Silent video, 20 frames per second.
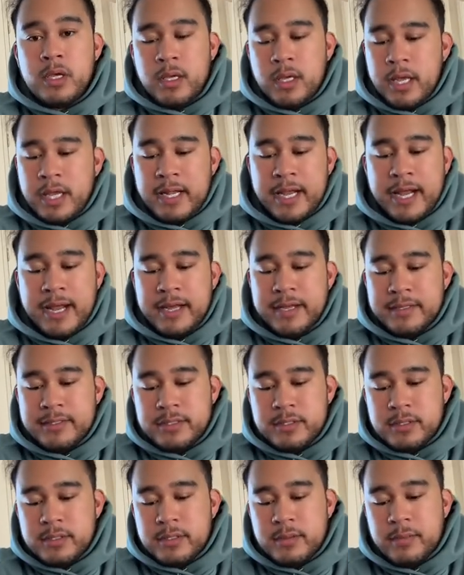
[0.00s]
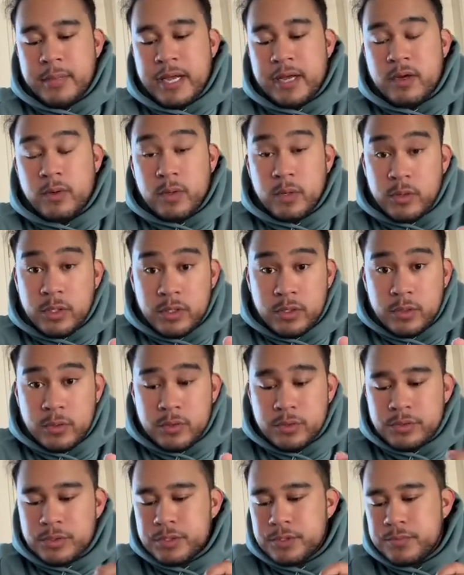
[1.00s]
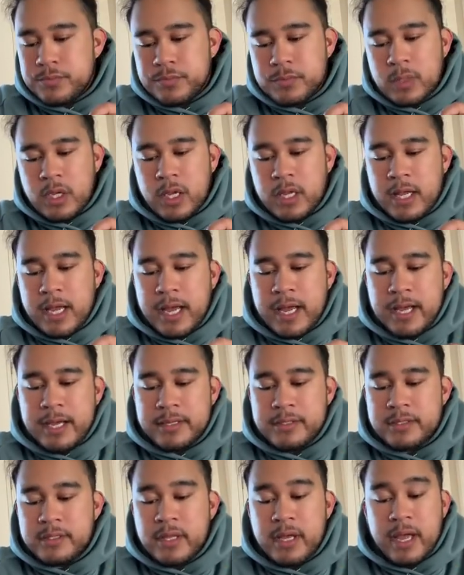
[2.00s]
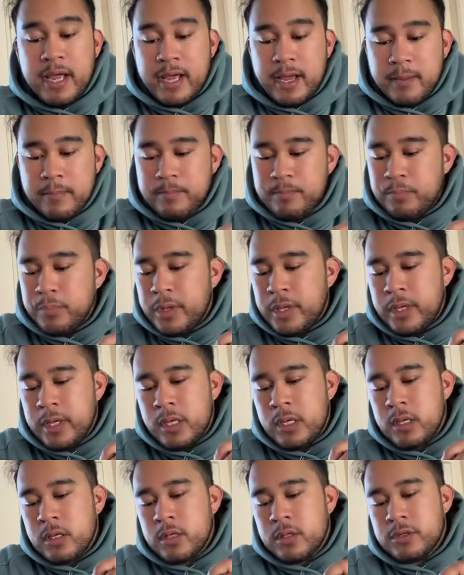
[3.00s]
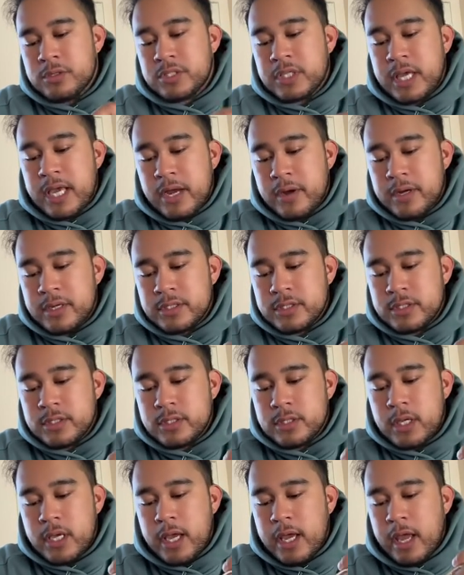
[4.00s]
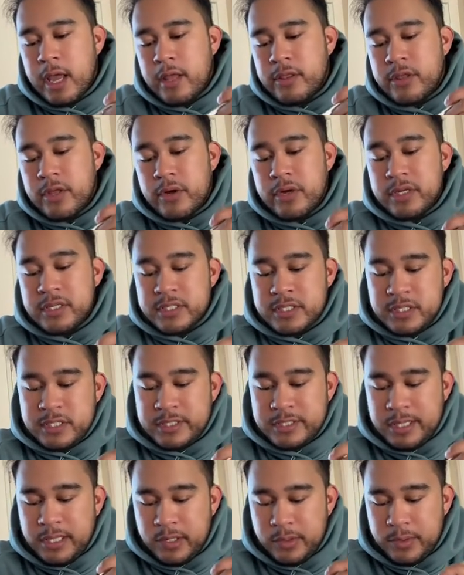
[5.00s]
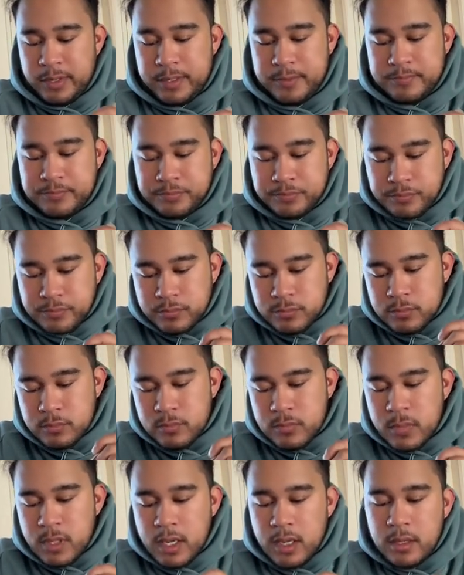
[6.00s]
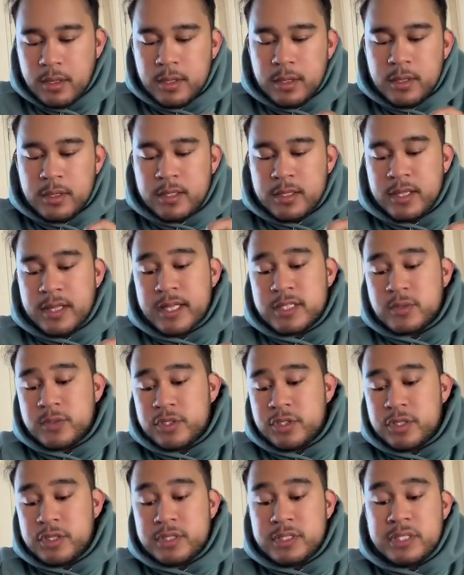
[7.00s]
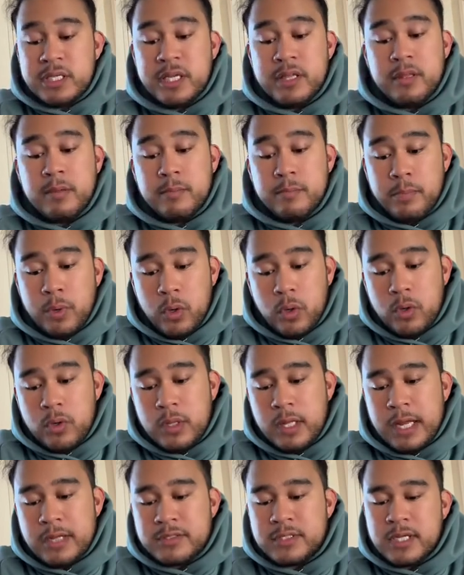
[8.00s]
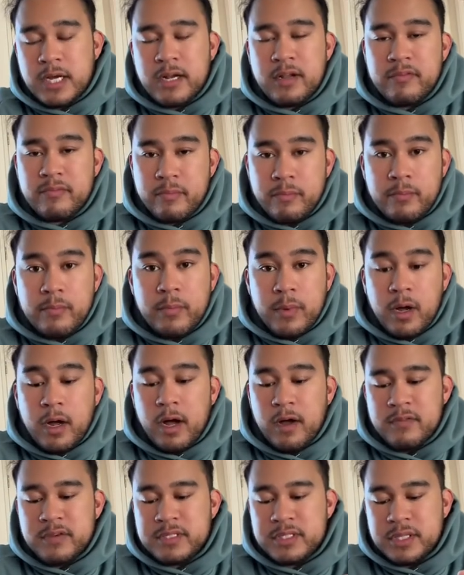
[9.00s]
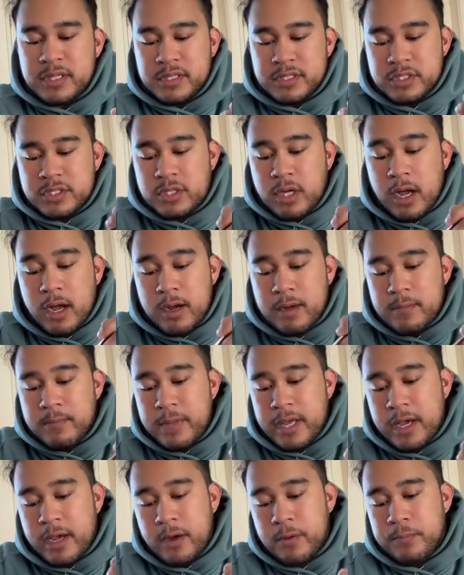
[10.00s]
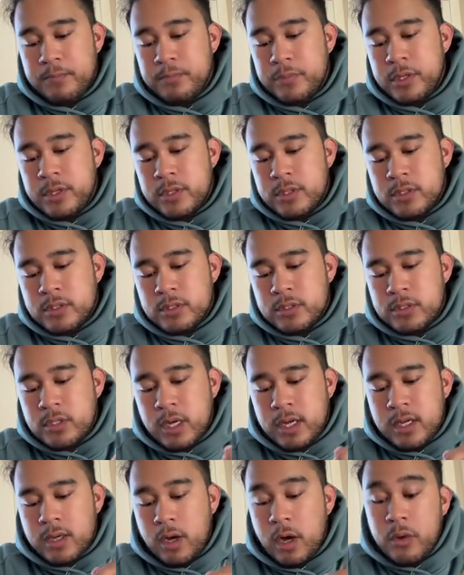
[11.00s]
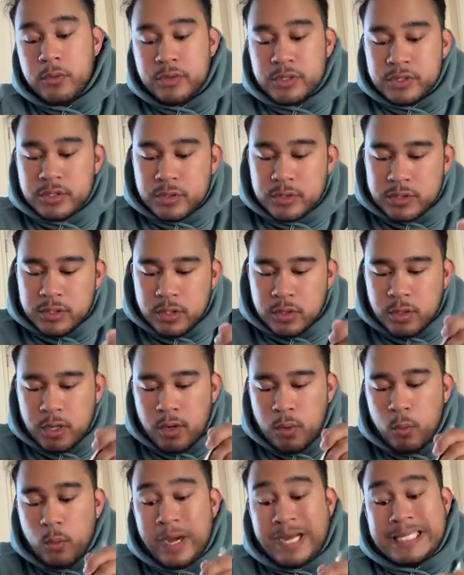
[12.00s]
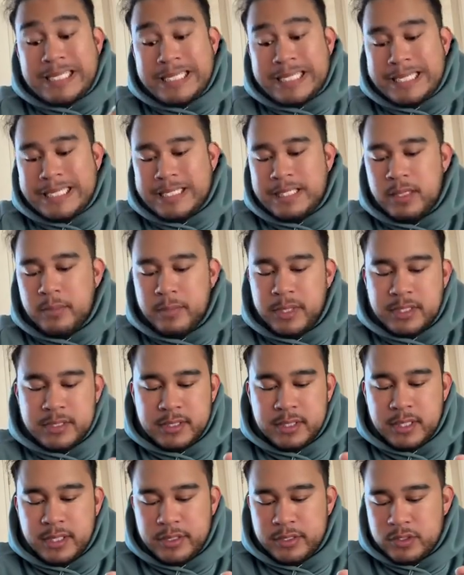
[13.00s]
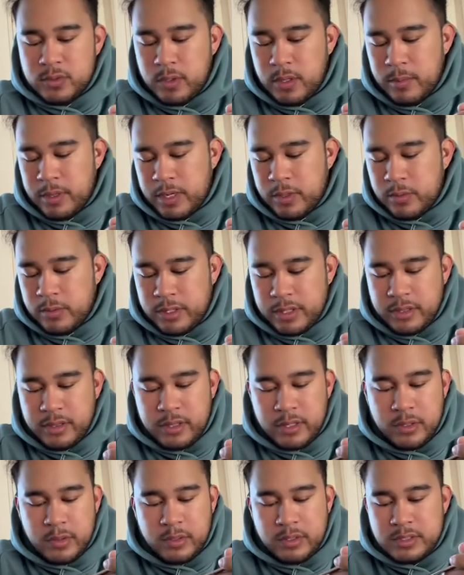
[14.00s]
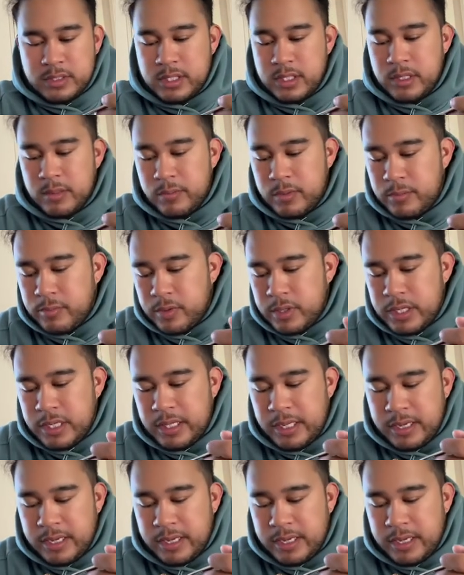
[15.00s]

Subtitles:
it has some macaroni noodles, it has the ham, there's carrots, and there is celery. Now that's what you can see in the bowl outside of obviously the stock. Now, there's also white kidney beans in here as well, but I don't really think you can see them. They're pretty